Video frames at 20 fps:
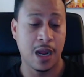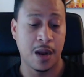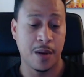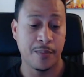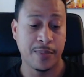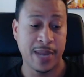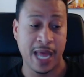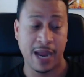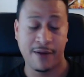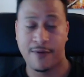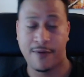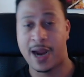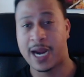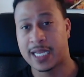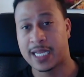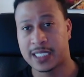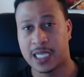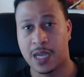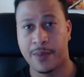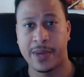Black Friday
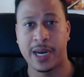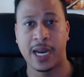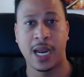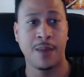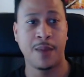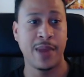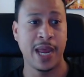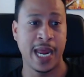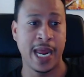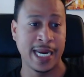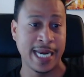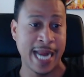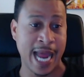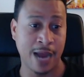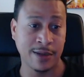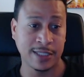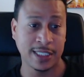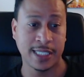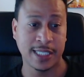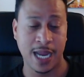is coming up, and
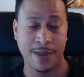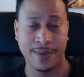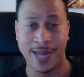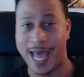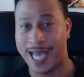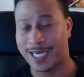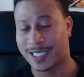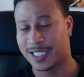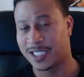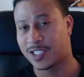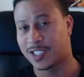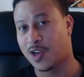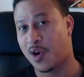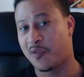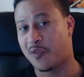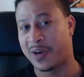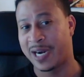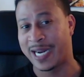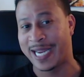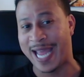now's the time to actually
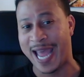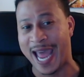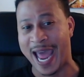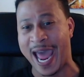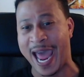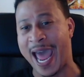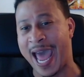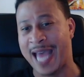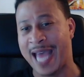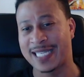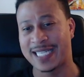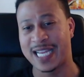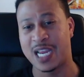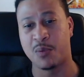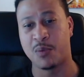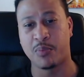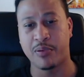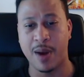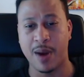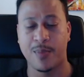start running ads
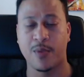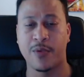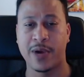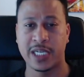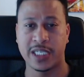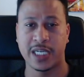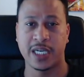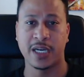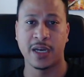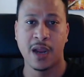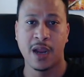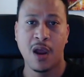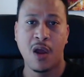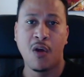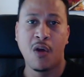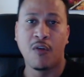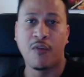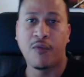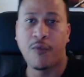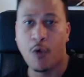in preparation
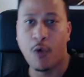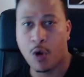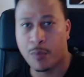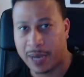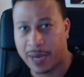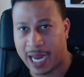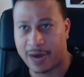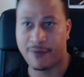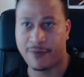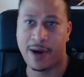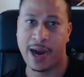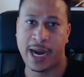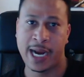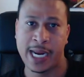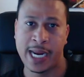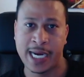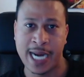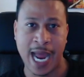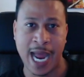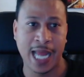for Black
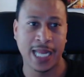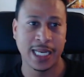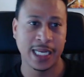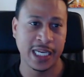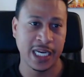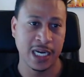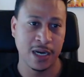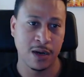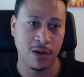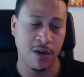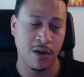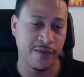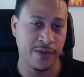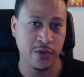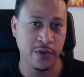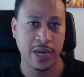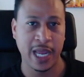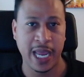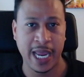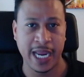Friday, not a
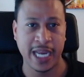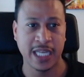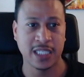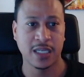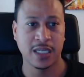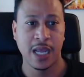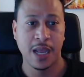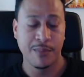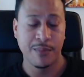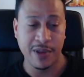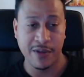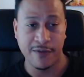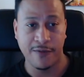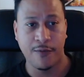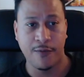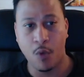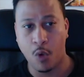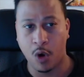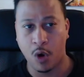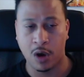few days
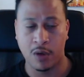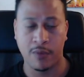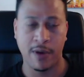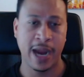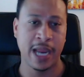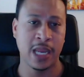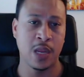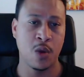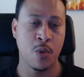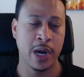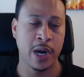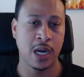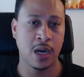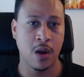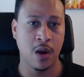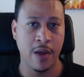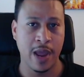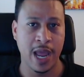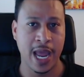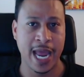before, right? You want to
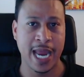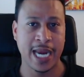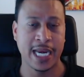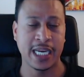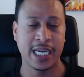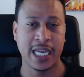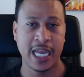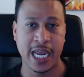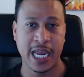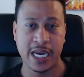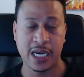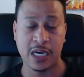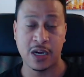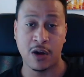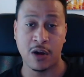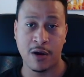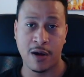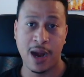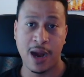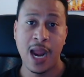go ahead, get
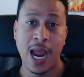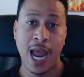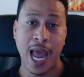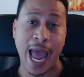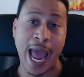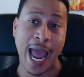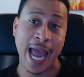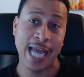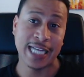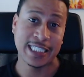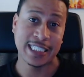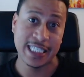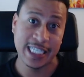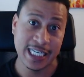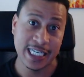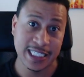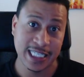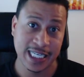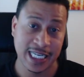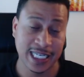your ad
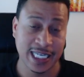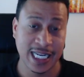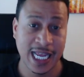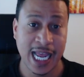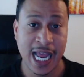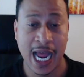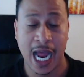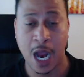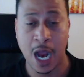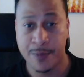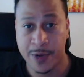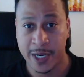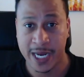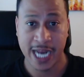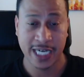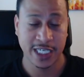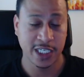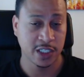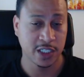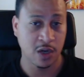seasoned. You can
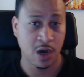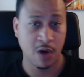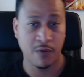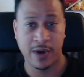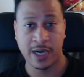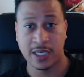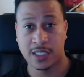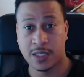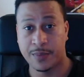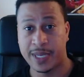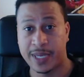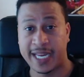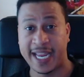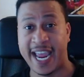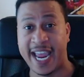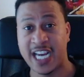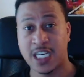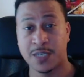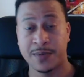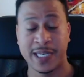actually start running some
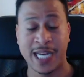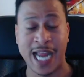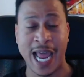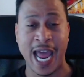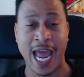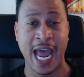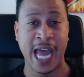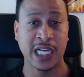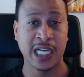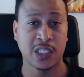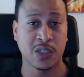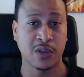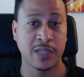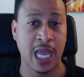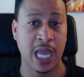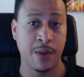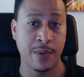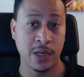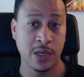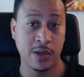engagement ads, so
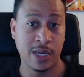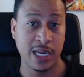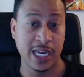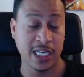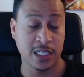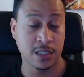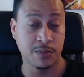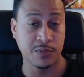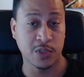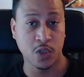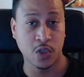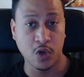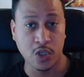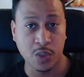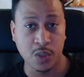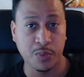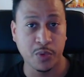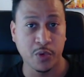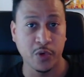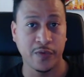that way you can get some
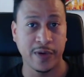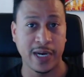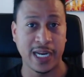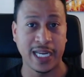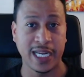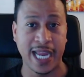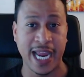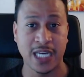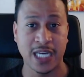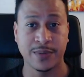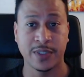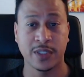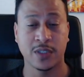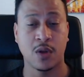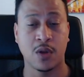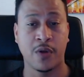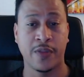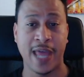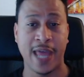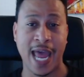social proof and engagement
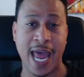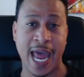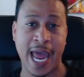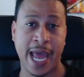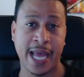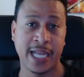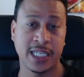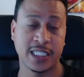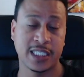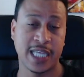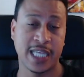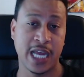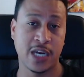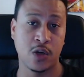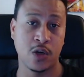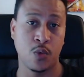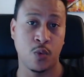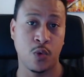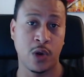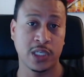on the ads that
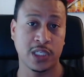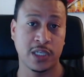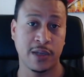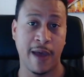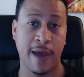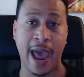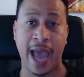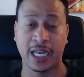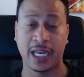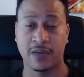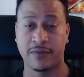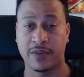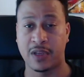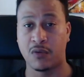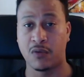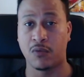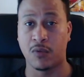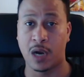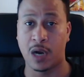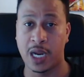you want to actively
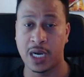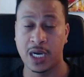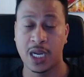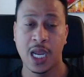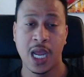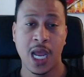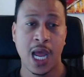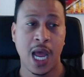run.